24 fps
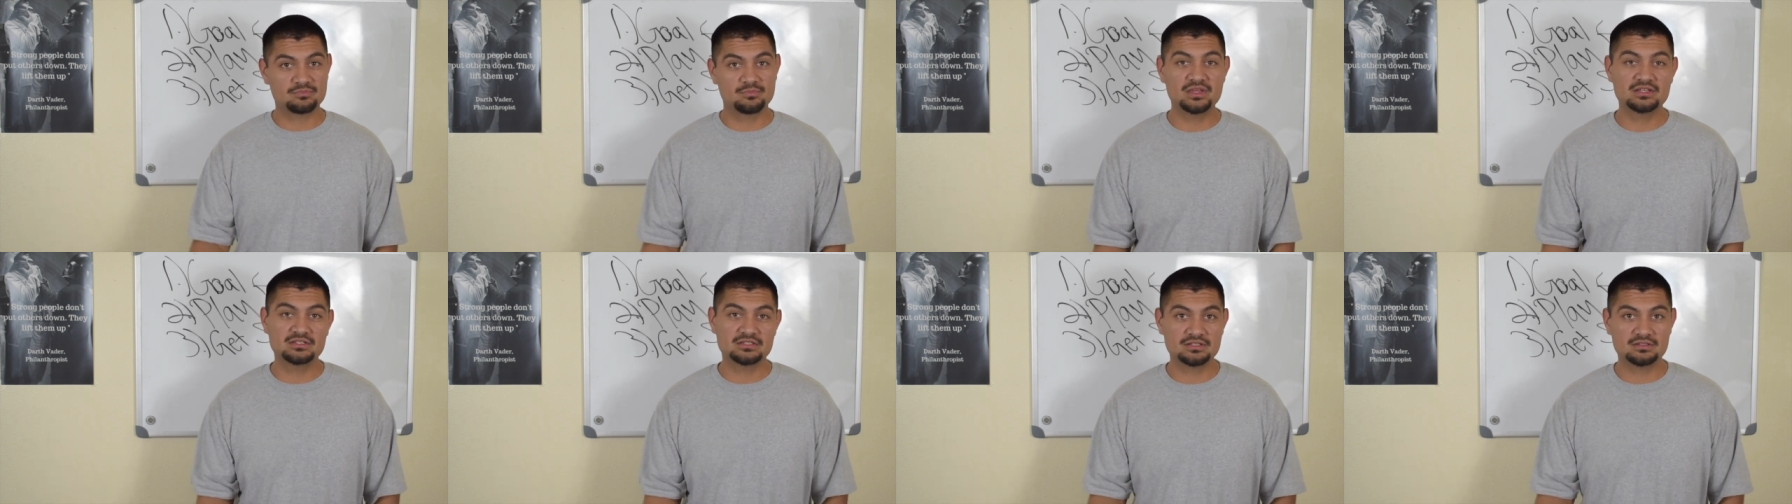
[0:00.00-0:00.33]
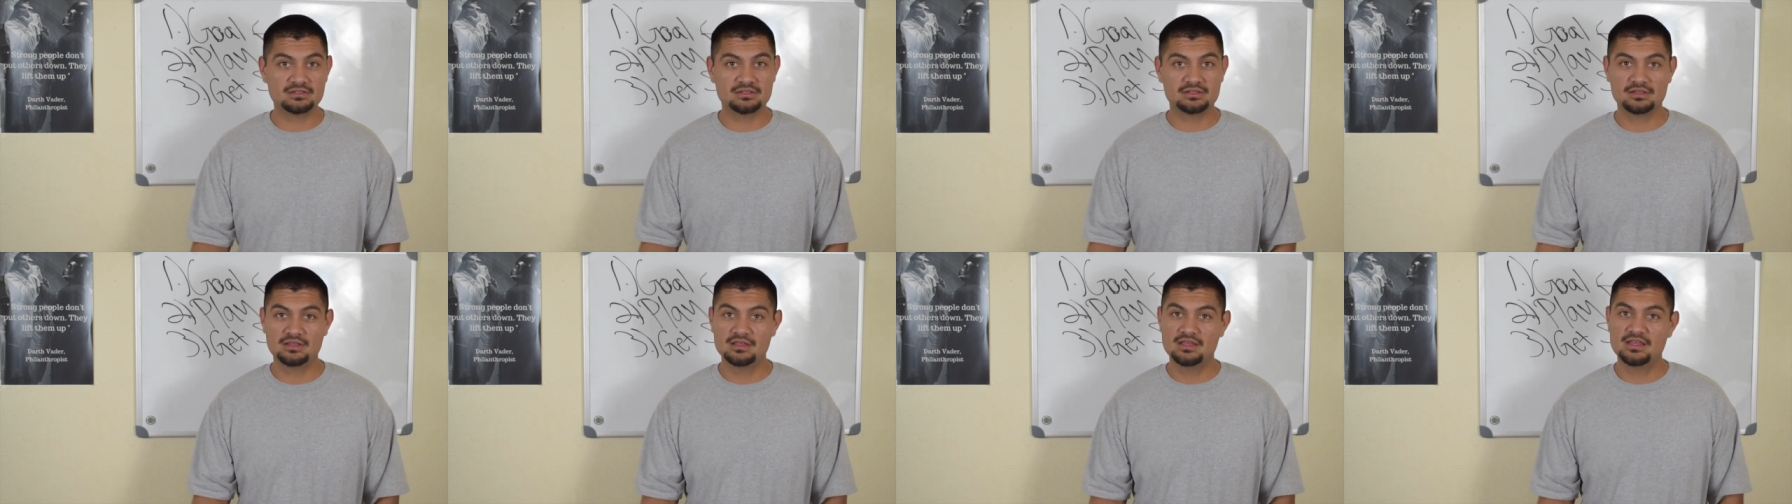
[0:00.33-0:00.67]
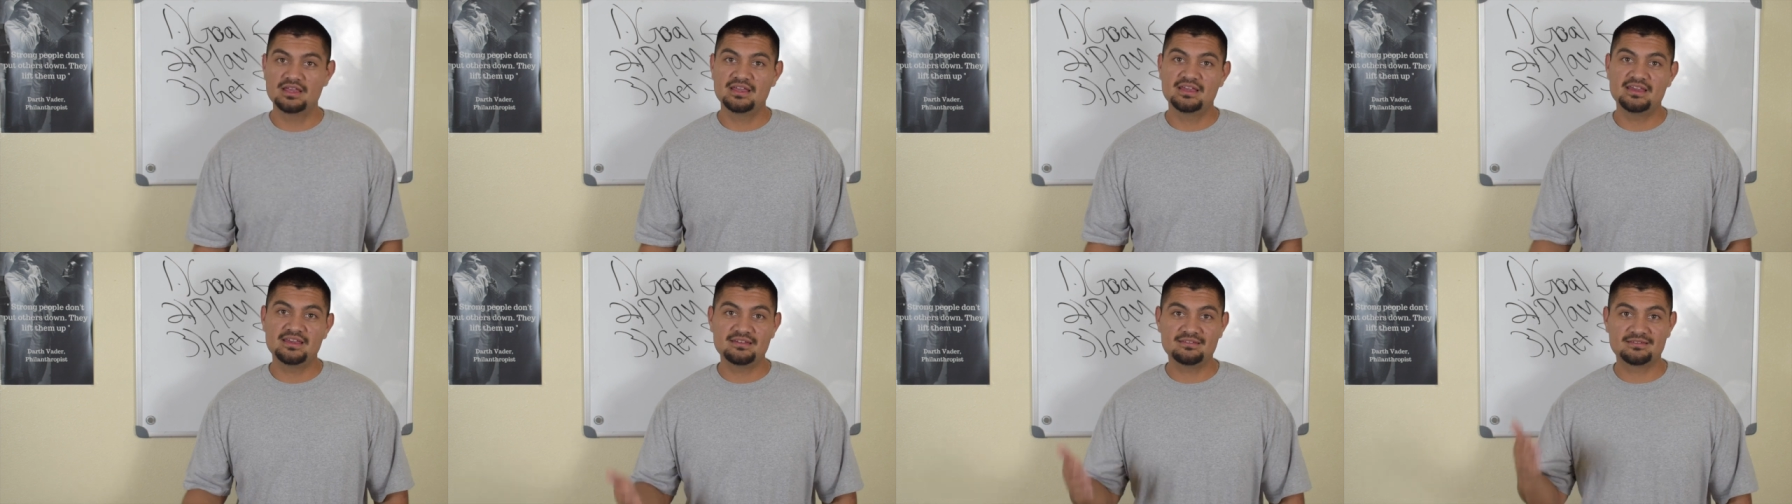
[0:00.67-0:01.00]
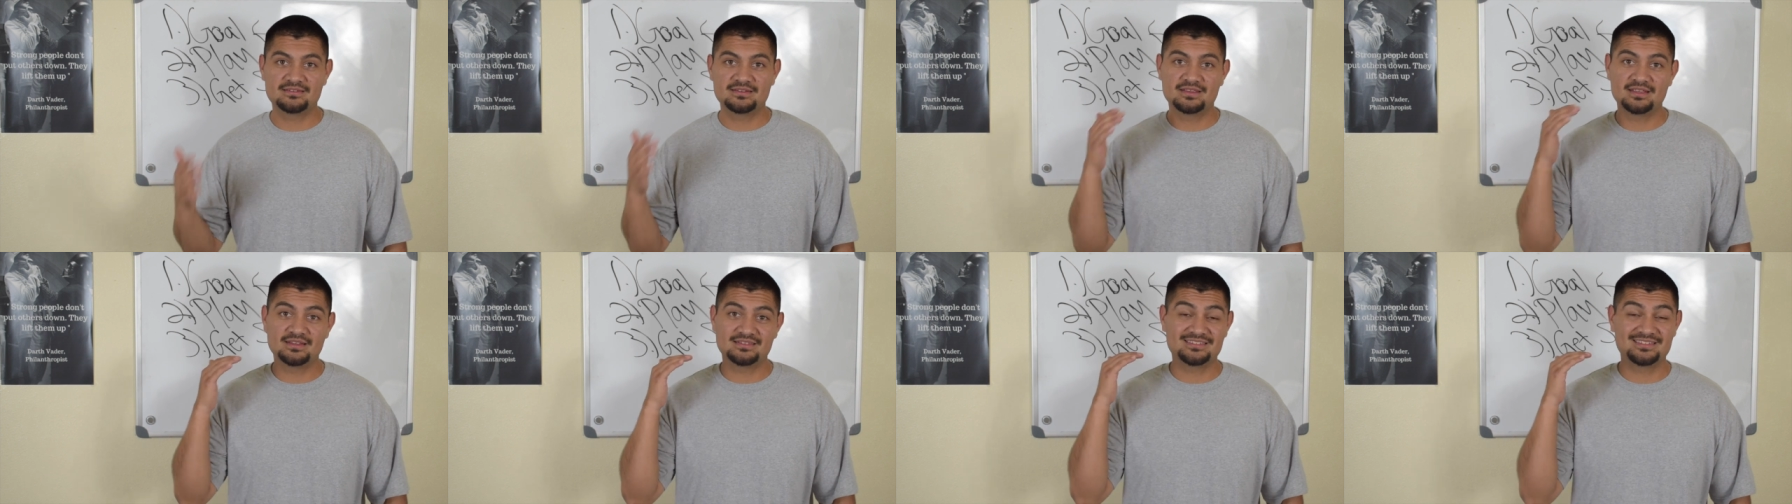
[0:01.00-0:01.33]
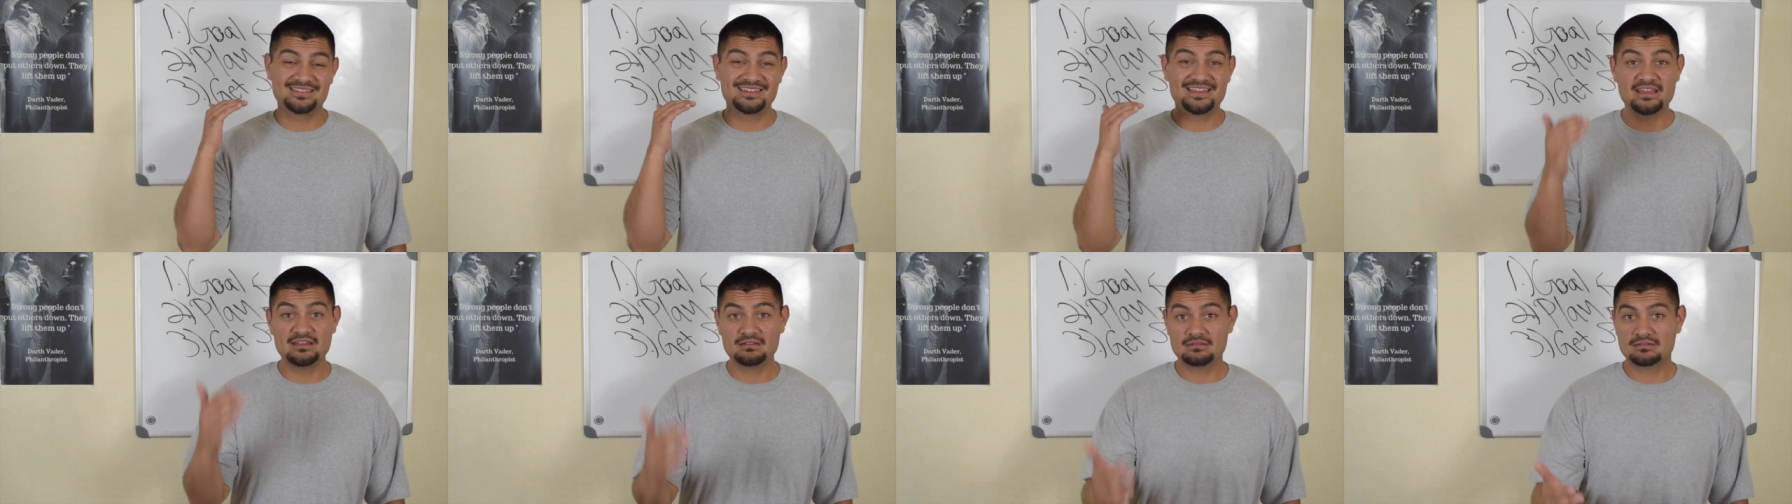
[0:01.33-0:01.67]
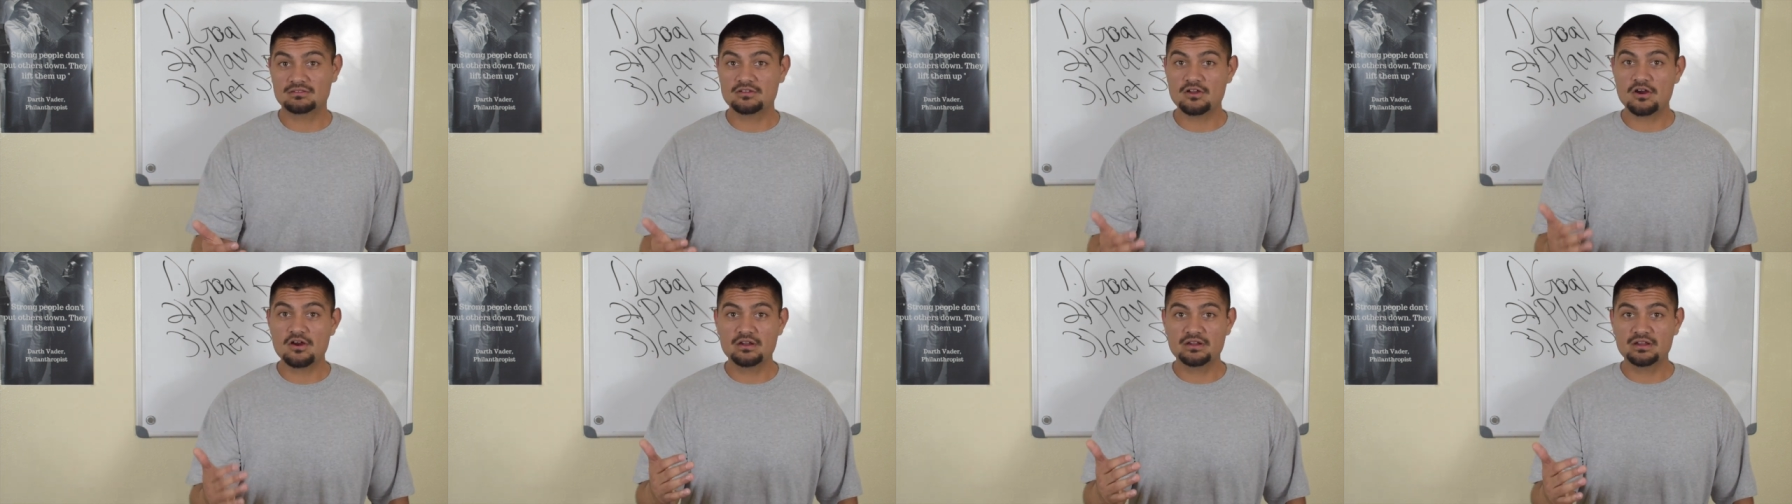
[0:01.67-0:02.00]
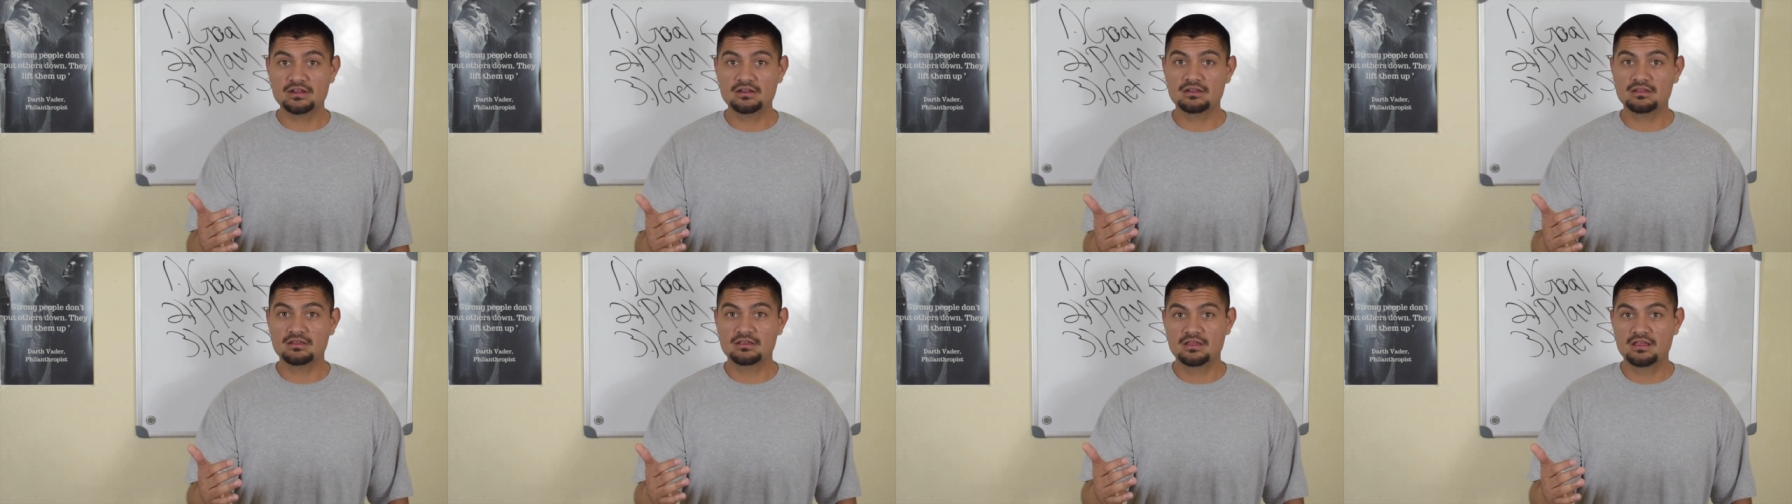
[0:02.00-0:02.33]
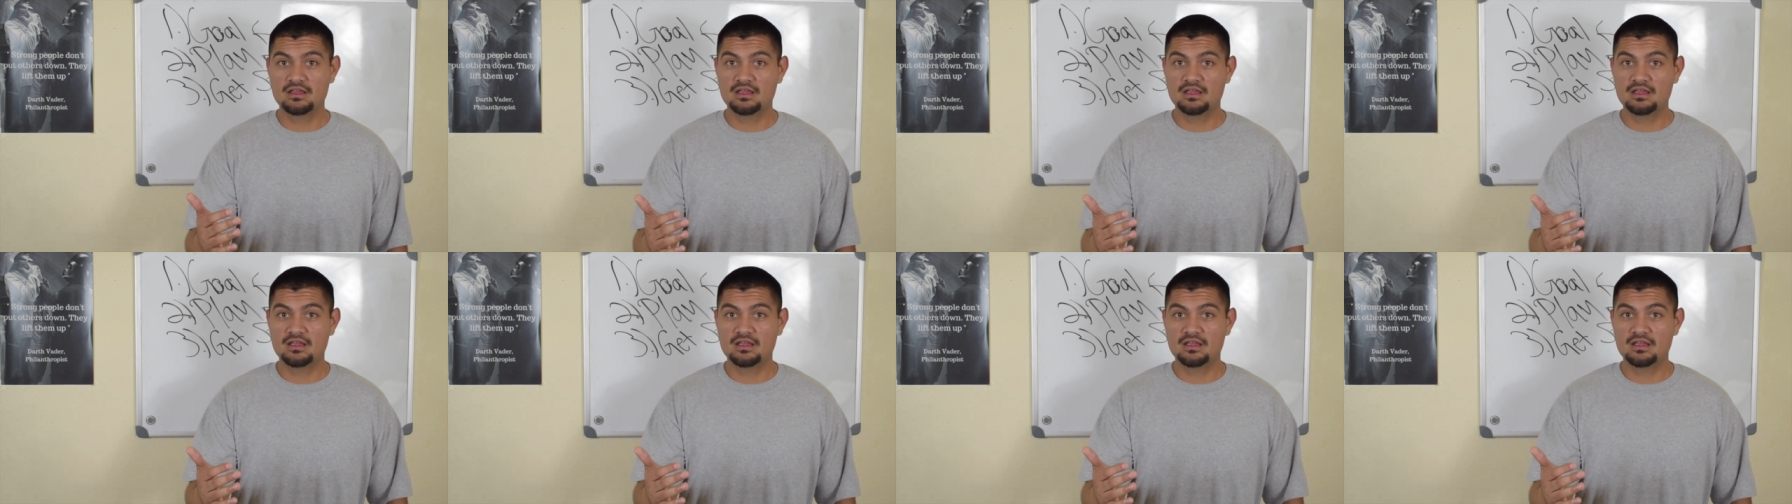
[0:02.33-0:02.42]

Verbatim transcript: mentioned, is to get started,